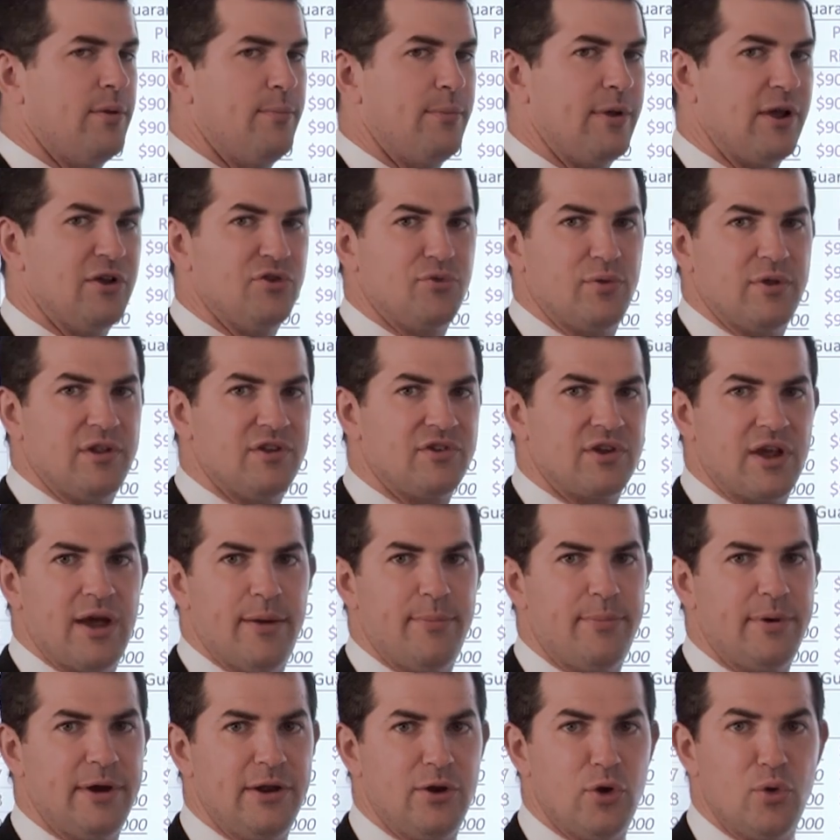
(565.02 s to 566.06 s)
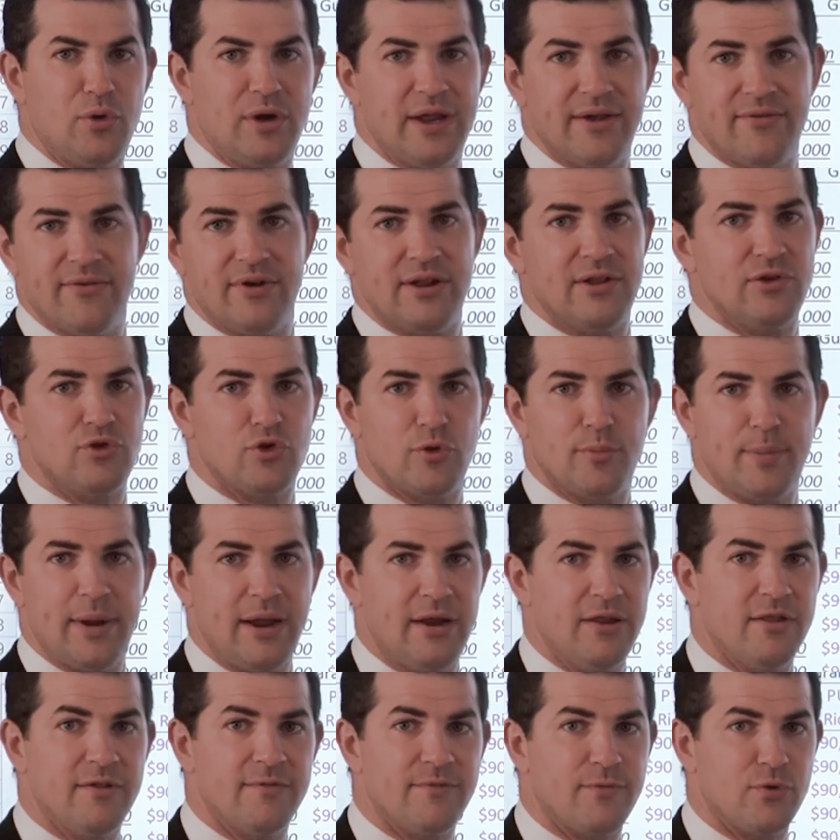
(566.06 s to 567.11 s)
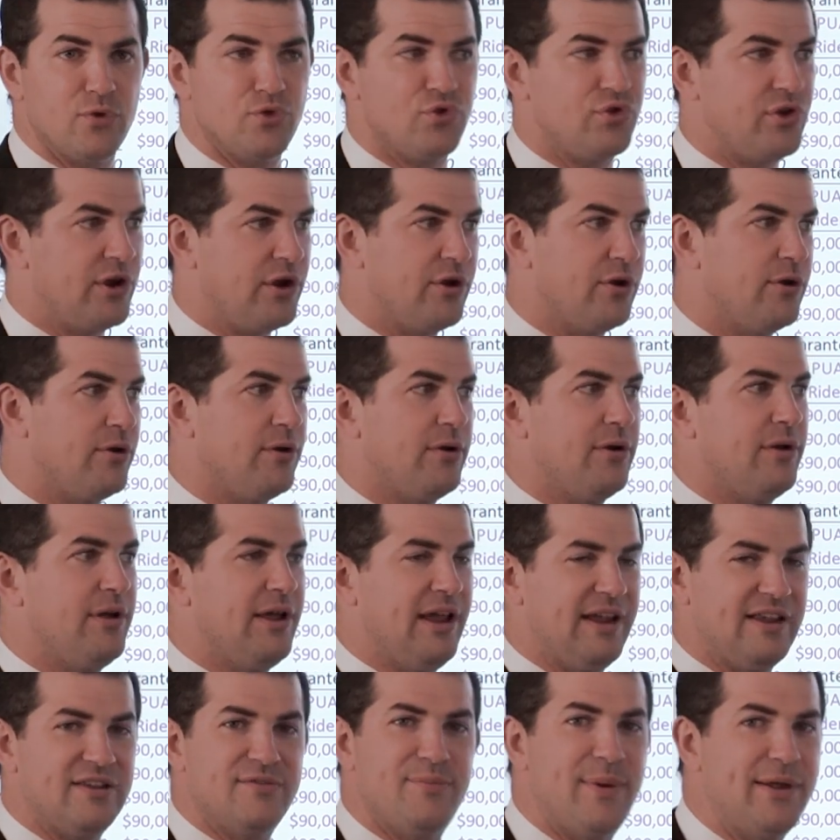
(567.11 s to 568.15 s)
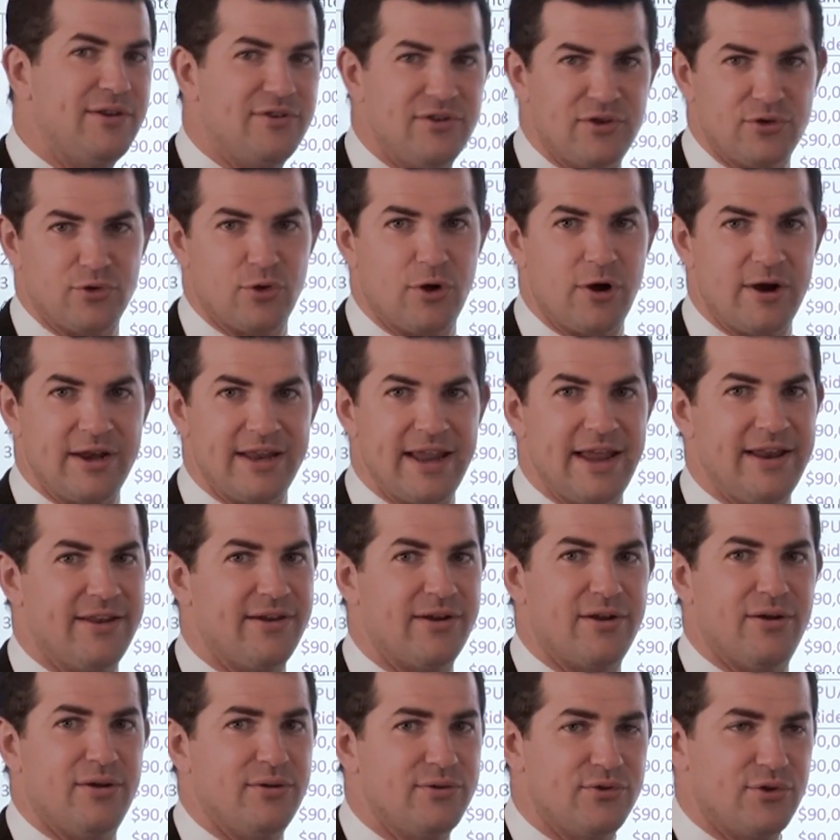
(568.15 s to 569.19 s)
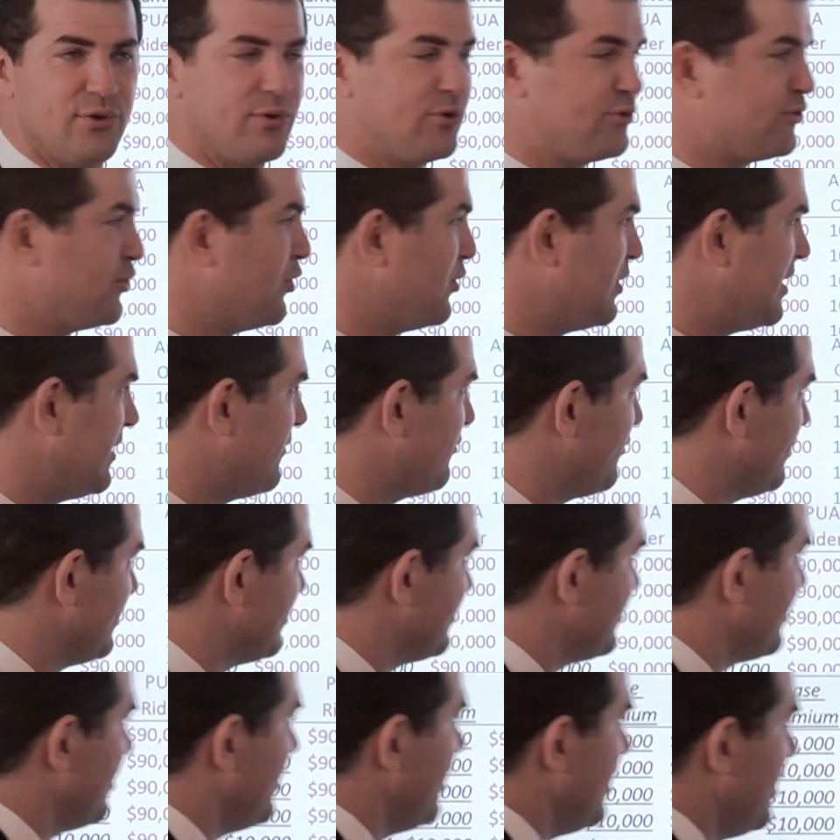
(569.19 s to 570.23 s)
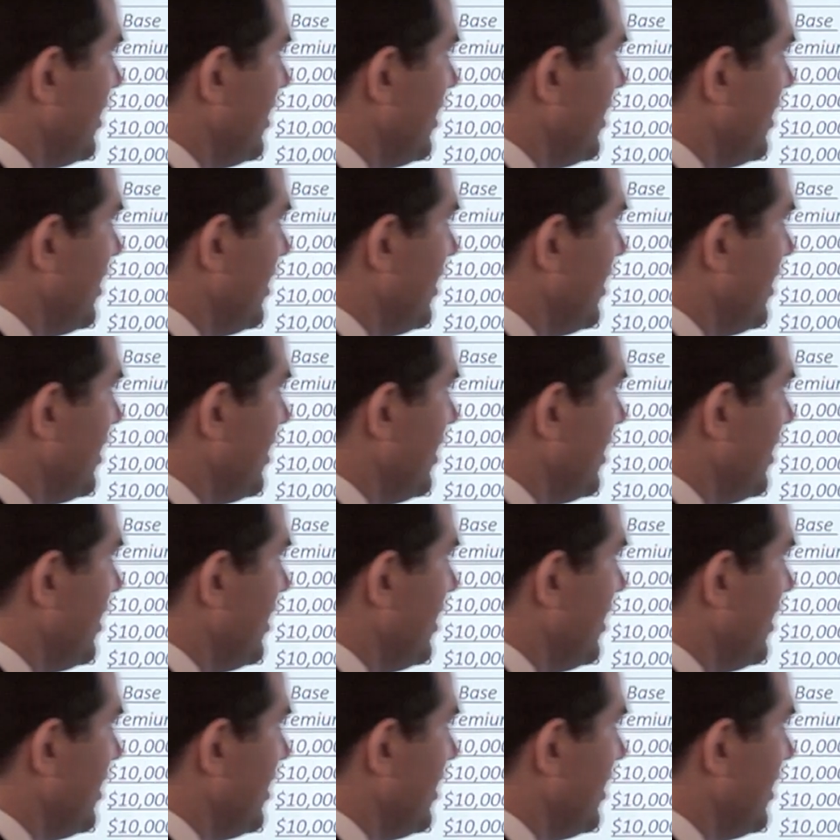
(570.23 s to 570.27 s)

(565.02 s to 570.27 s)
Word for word: Because with this company, no dividends are paid in the first year, expenses are identical, so there's no difference.